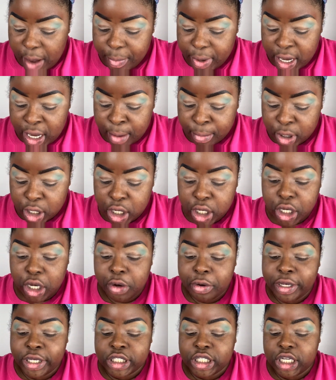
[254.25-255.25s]
and I'm going to go
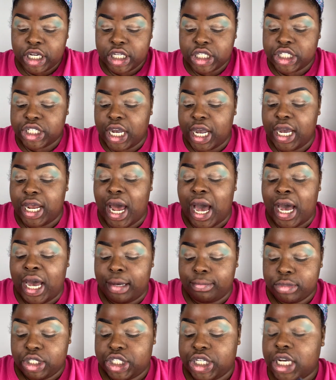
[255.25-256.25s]
into the shade
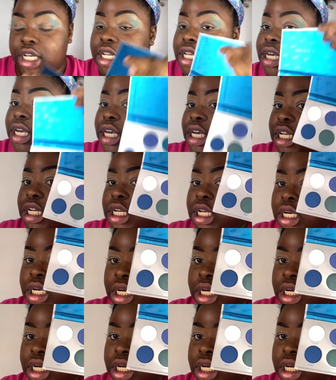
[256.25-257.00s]
I'm Chillin',